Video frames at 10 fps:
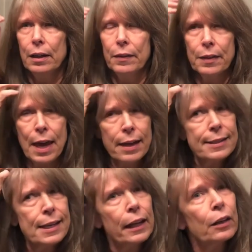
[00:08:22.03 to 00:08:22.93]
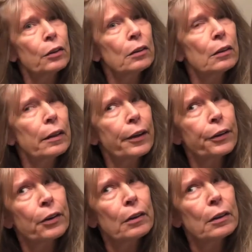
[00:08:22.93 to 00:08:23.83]
that has taken,
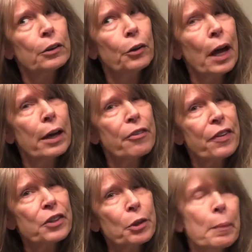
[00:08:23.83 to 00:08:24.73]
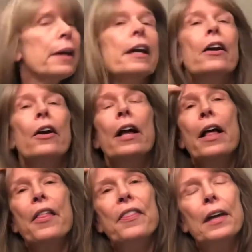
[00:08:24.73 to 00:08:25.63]
had effect on my hair,
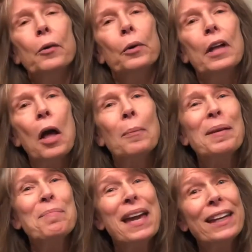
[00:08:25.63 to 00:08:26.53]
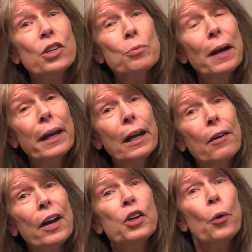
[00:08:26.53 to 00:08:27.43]
that it will help me manage my hair.
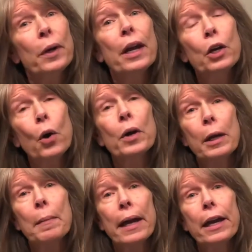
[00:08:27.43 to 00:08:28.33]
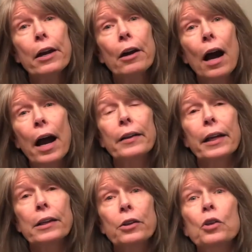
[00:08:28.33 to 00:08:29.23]
I know when I go and get my hair
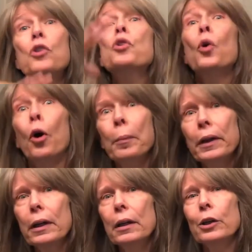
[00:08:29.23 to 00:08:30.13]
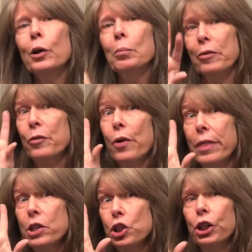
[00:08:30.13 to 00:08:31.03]
highlighted normally, before
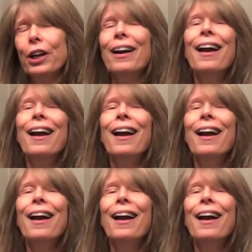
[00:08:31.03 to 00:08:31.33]
this year,